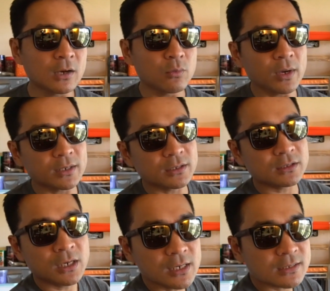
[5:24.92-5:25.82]
what are the
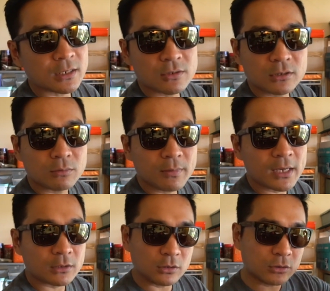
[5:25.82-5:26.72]
turns that you need to
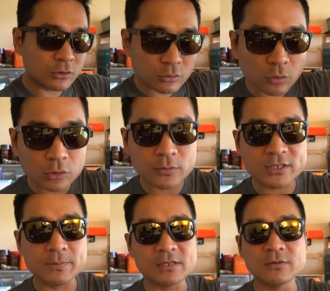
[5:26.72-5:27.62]
make in order to go to a
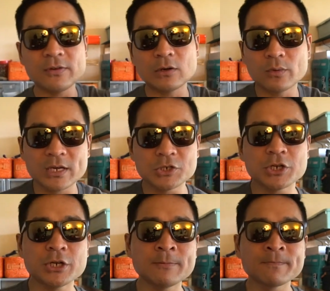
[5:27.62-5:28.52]
specific
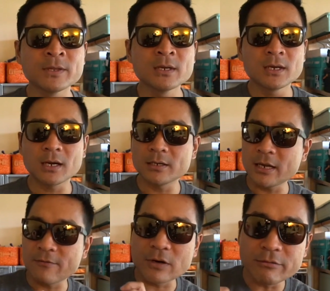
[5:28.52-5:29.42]
location. They
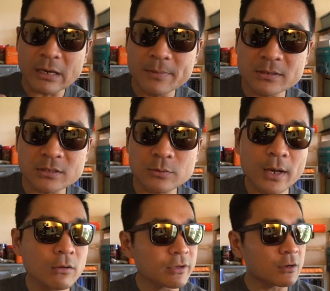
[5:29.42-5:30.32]
have route numbers as
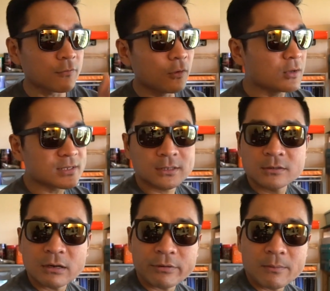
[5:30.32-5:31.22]
well. You can follow a certain route